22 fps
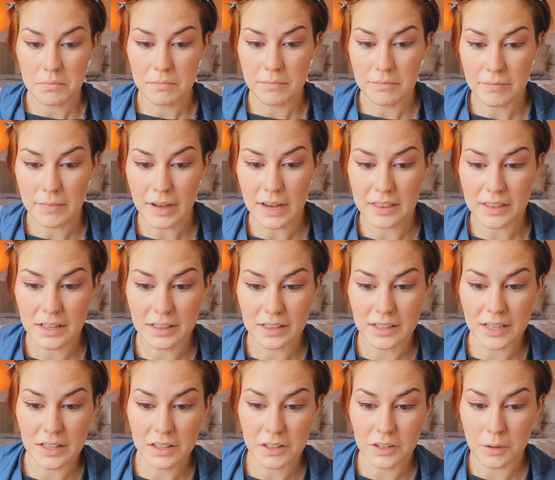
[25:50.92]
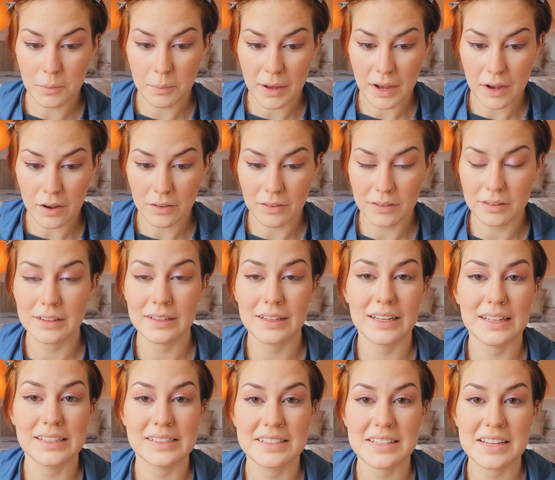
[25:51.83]
I think they look about
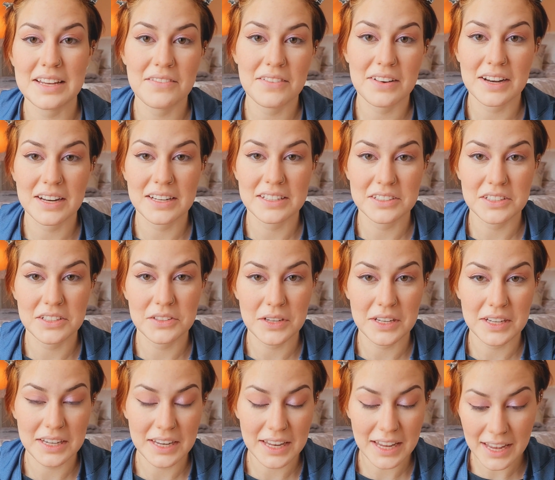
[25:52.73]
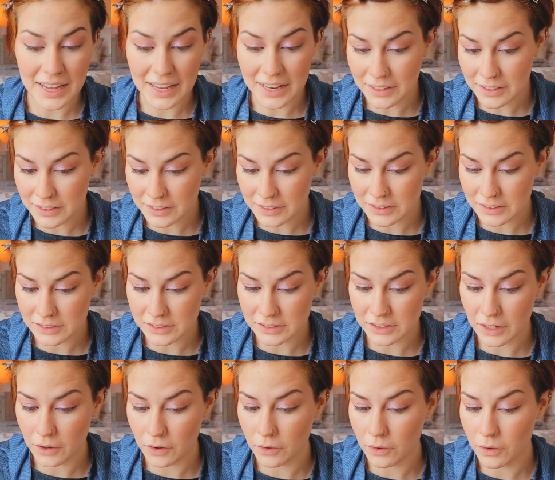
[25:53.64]
as even as you can get,
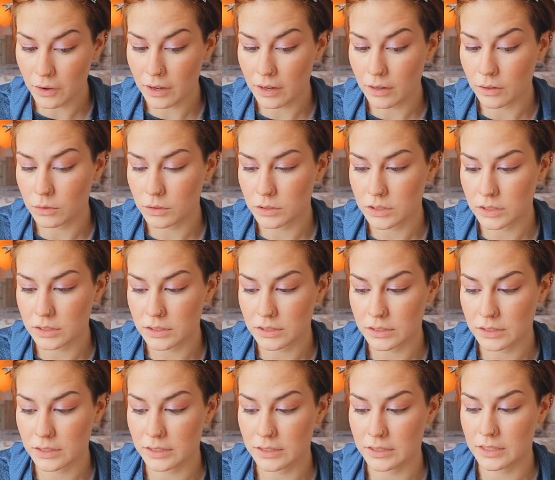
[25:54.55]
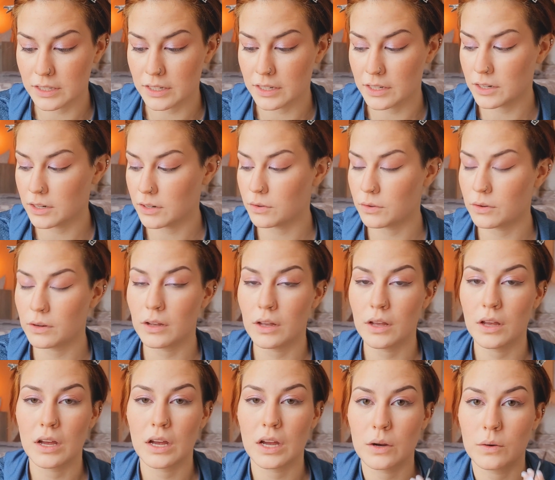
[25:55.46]
so I will just continue
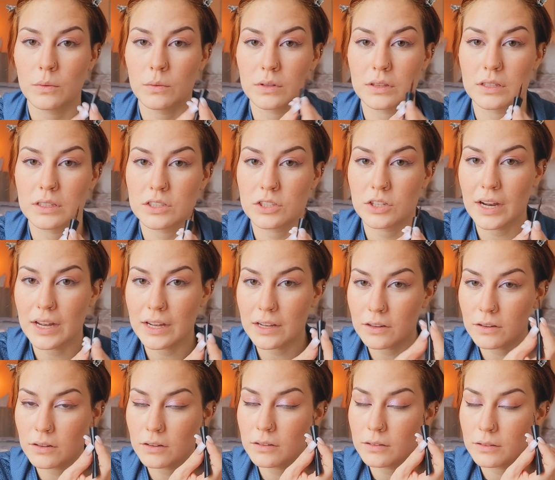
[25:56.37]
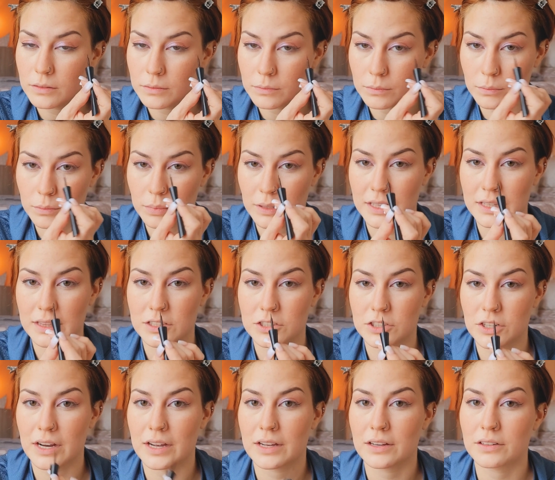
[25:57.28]
with the triangle, blend the
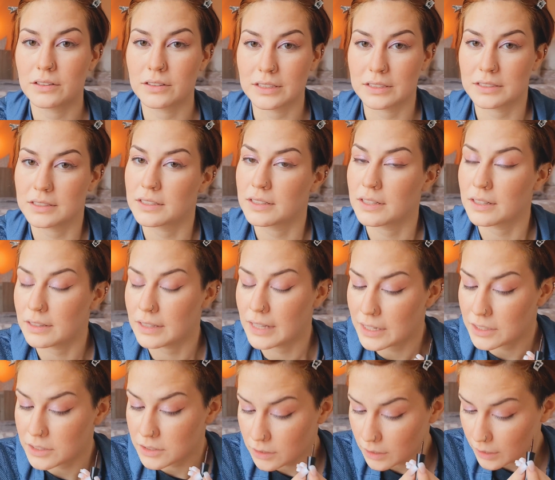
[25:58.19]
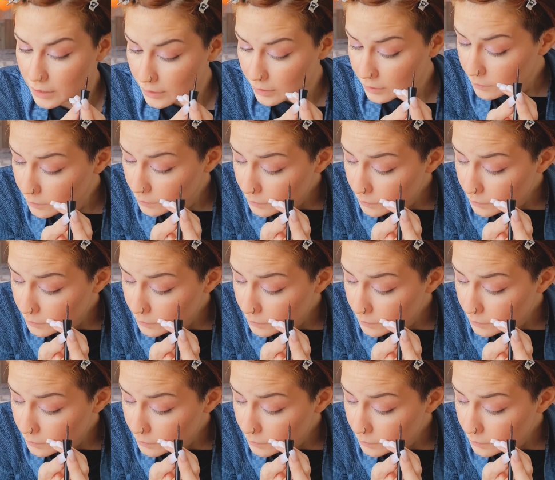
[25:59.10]
triangle into the lash line.